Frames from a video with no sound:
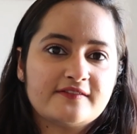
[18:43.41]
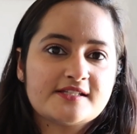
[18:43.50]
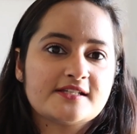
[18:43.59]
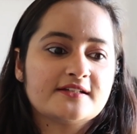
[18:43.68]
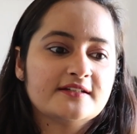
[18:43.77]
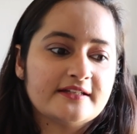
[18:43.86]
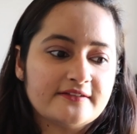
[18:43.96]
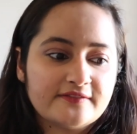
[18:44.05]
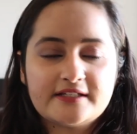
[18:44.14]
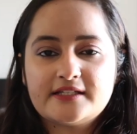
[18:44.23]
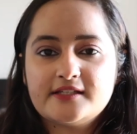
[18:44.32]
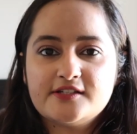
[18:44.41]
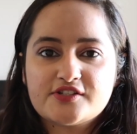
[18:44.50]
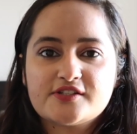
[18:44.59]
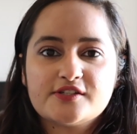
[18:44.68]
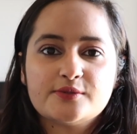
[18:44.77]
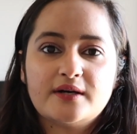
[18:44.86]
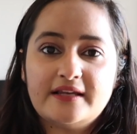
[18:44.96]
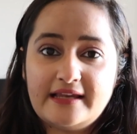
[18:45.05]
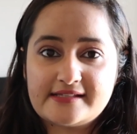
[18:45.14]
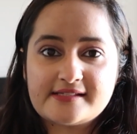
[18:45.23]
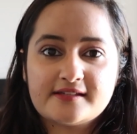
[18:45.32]
Every single event teaches you a
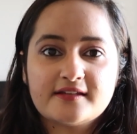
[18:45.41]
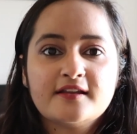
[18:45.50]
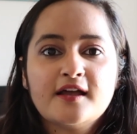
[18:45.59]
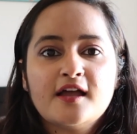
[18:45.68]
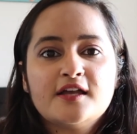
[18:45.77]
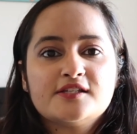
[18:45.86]
lesson.